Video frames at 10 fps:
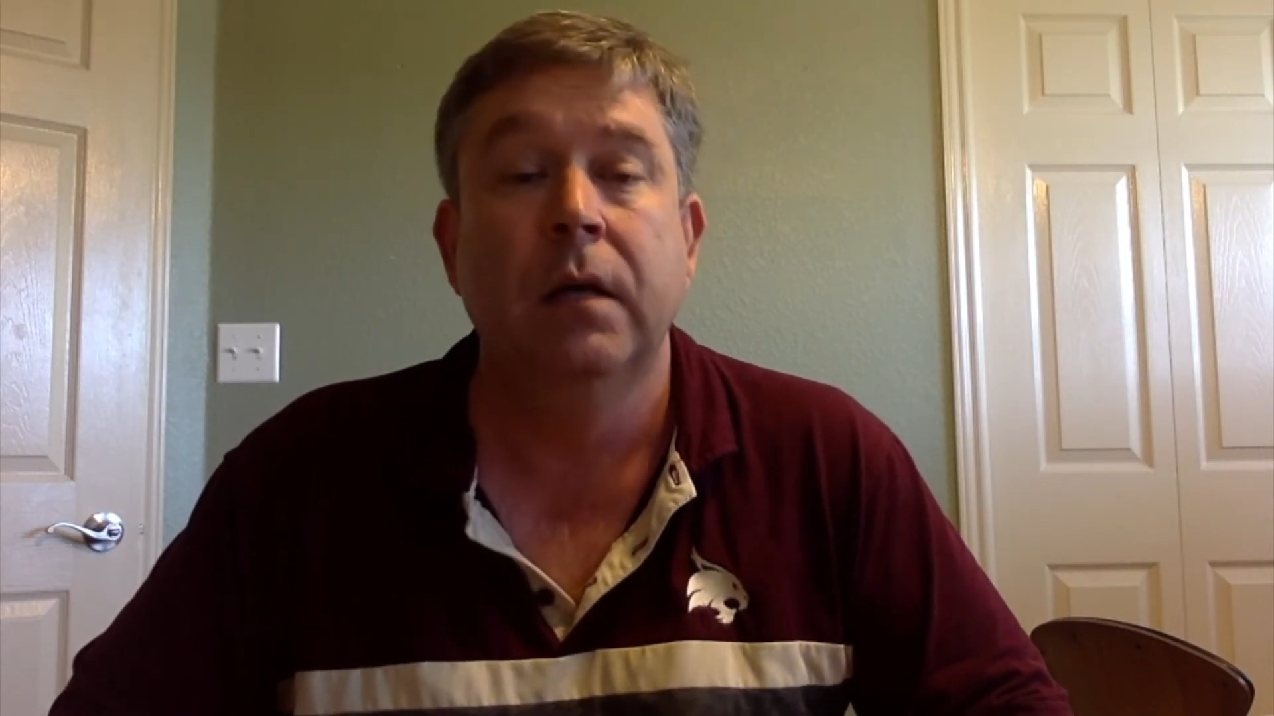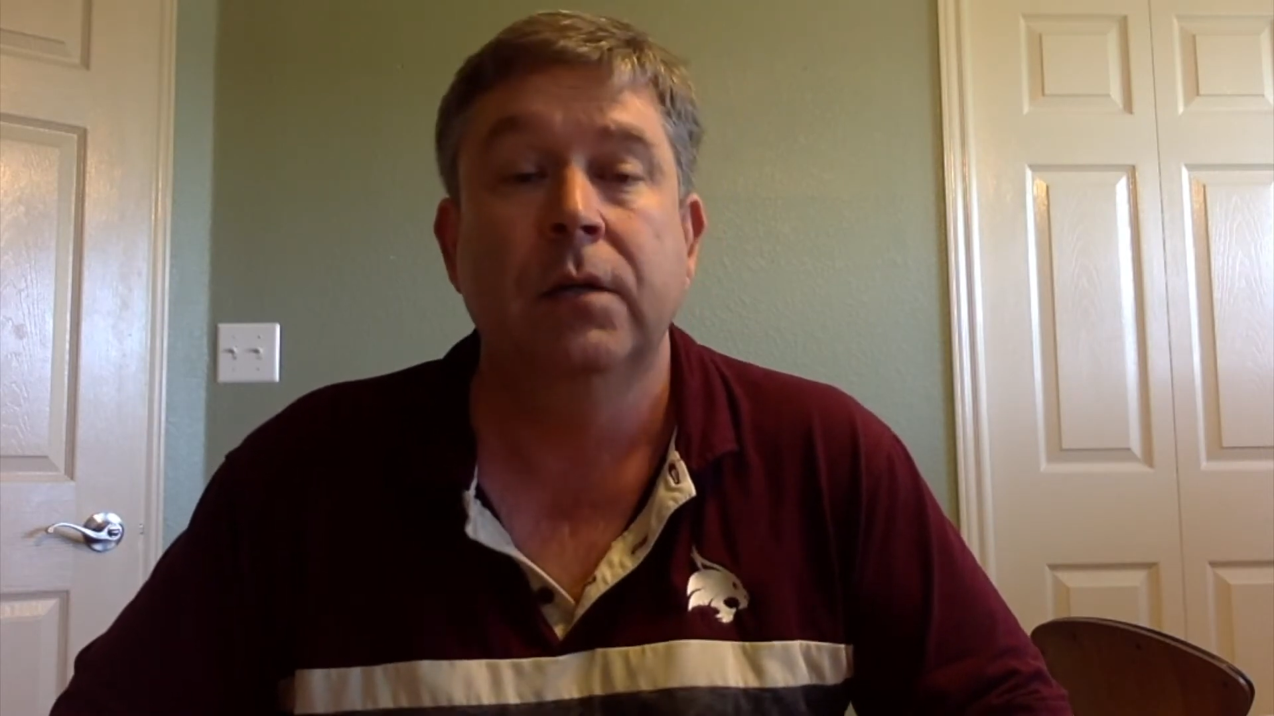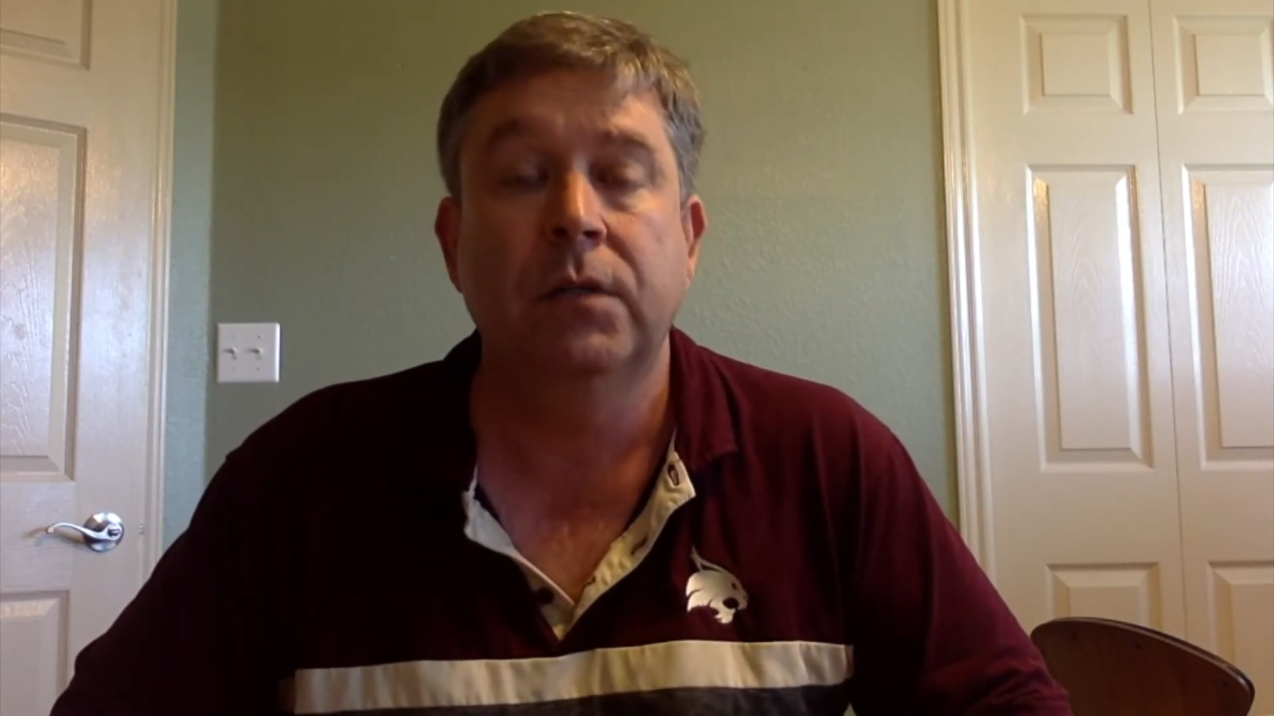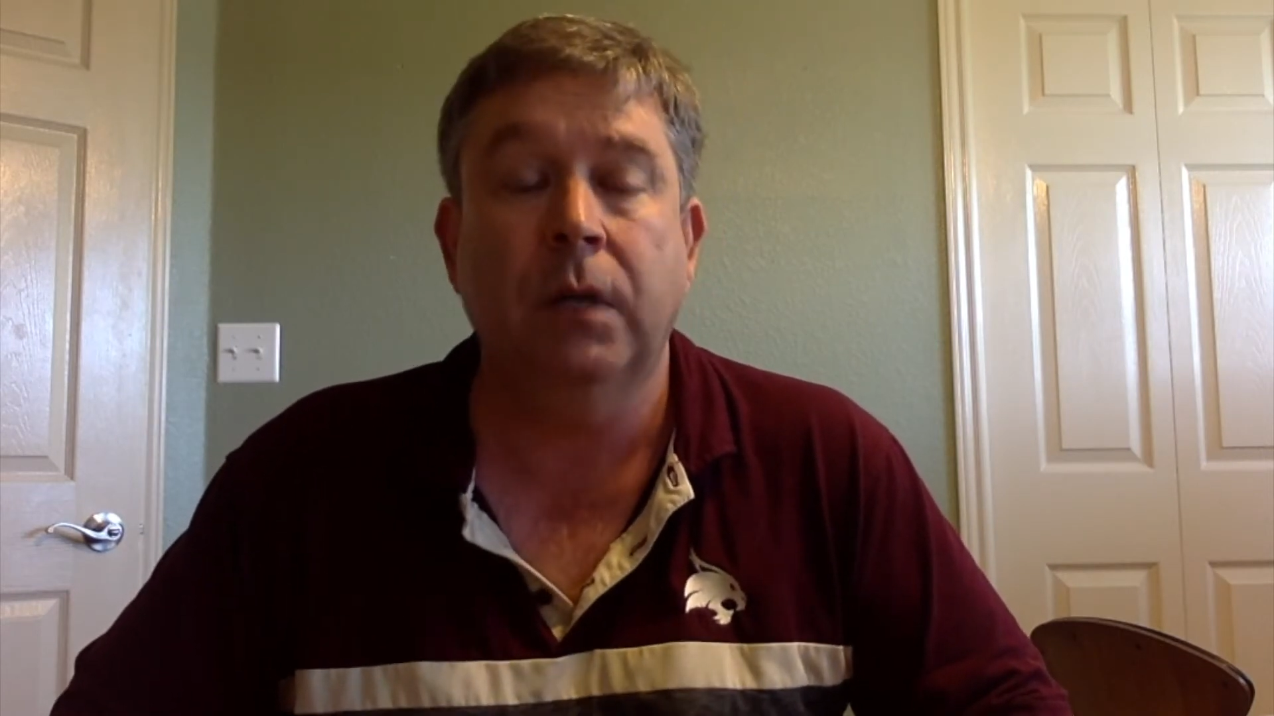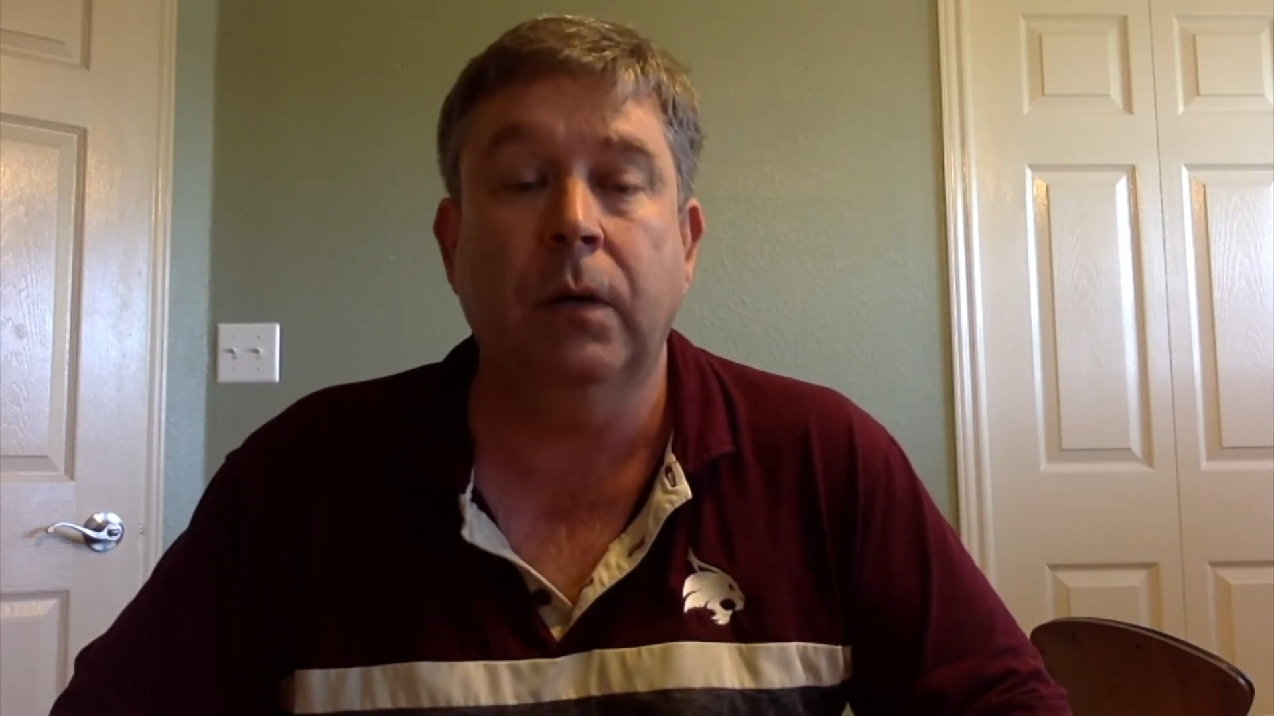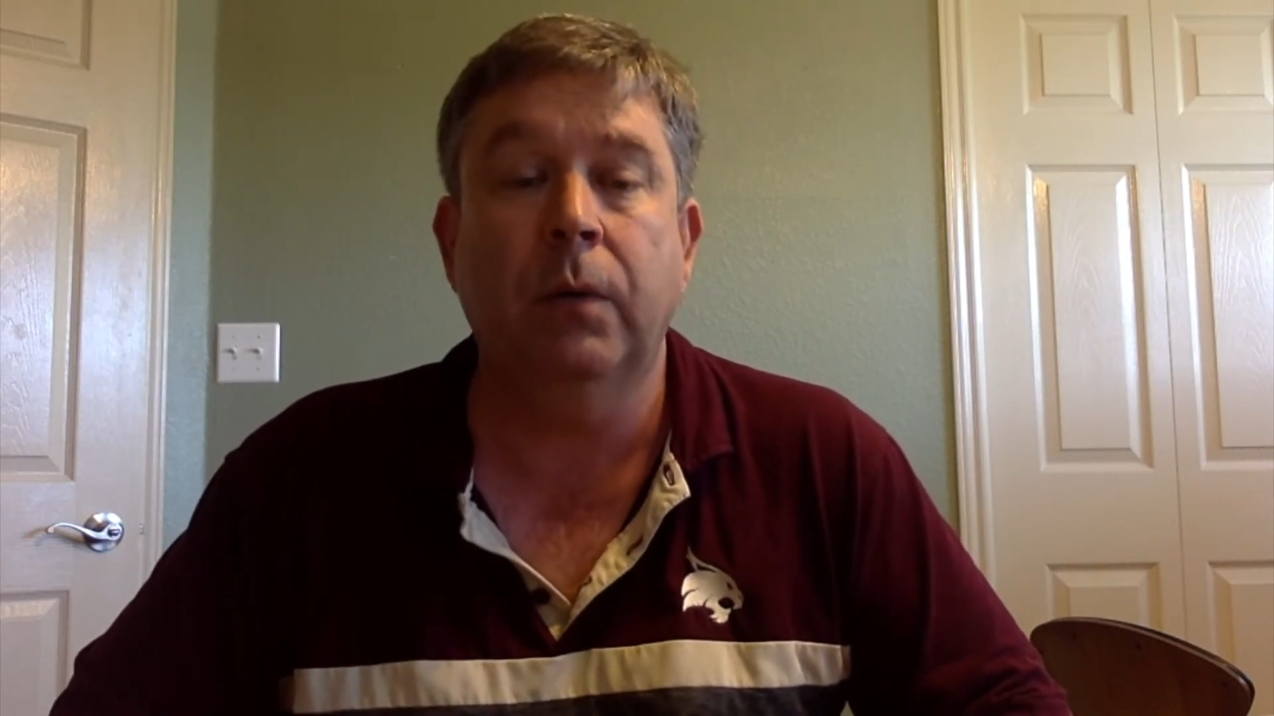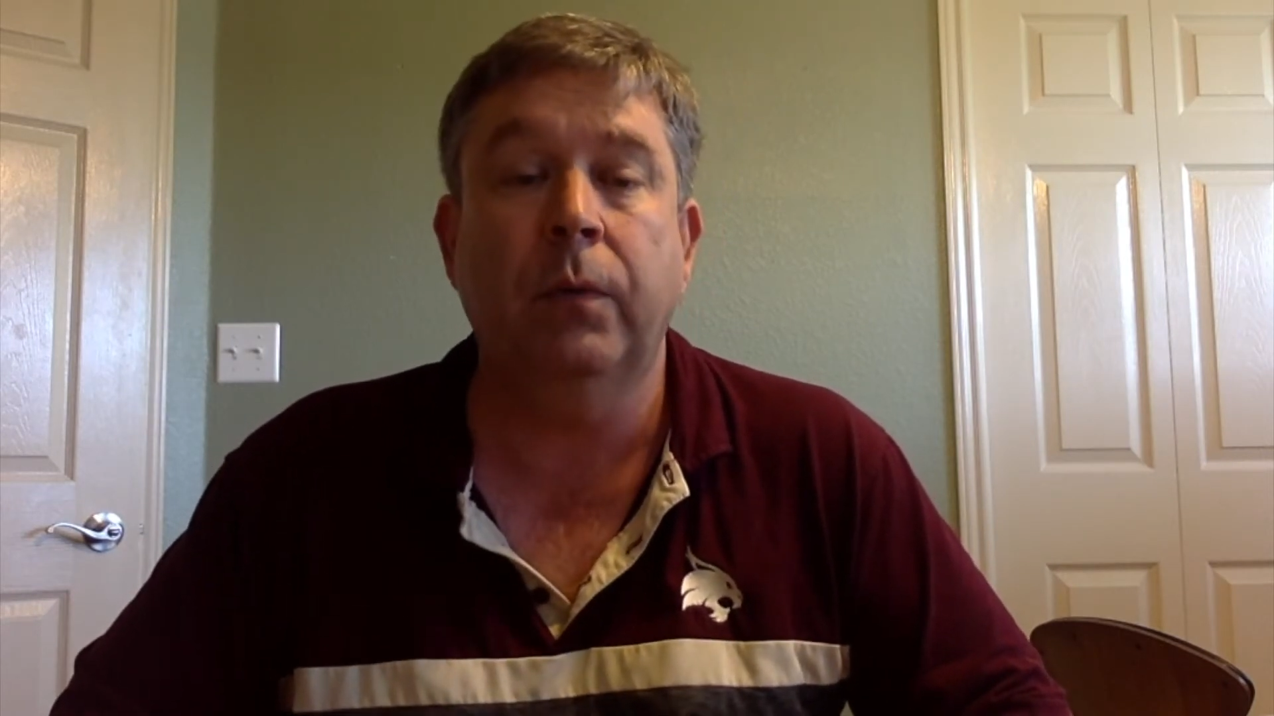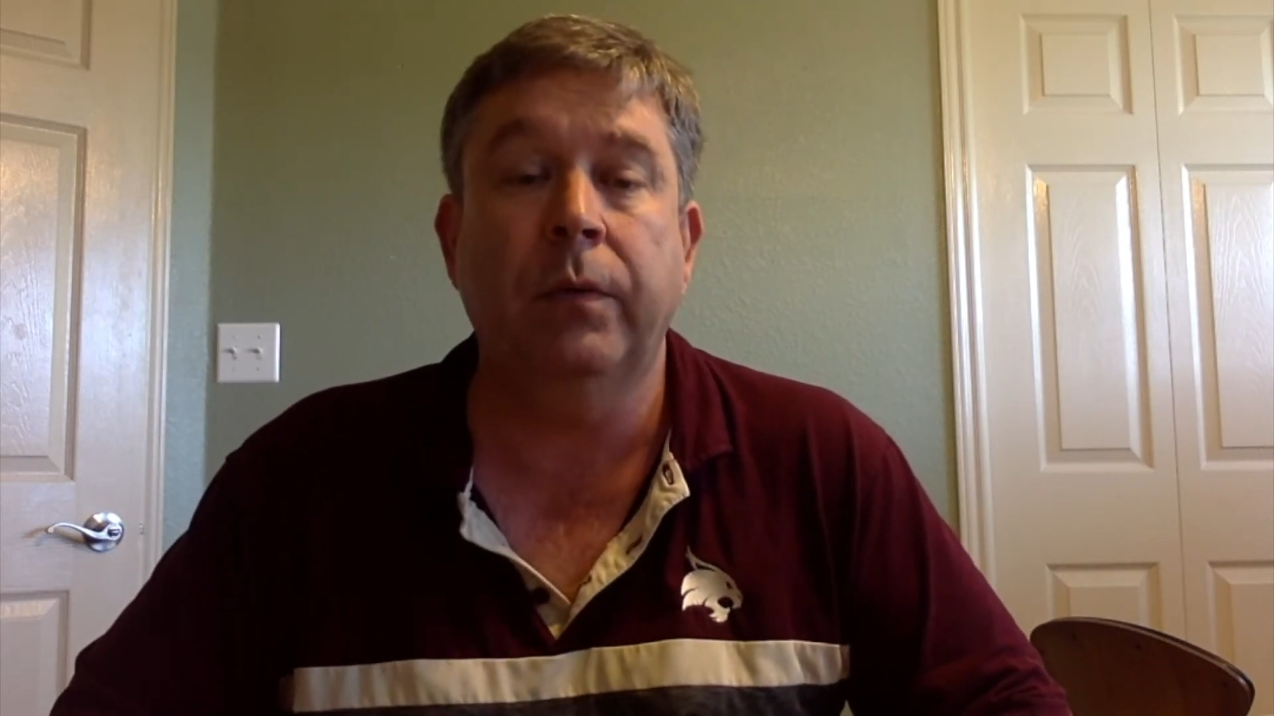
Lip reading: So